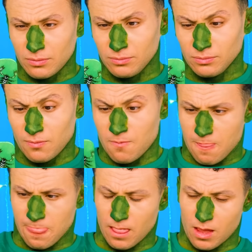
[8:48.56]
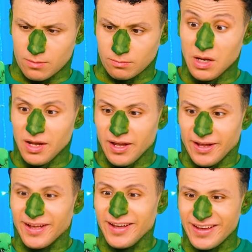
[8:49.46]
Oh, by the way, this lollipop
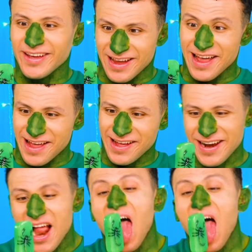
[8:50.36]
isn't nasty at all.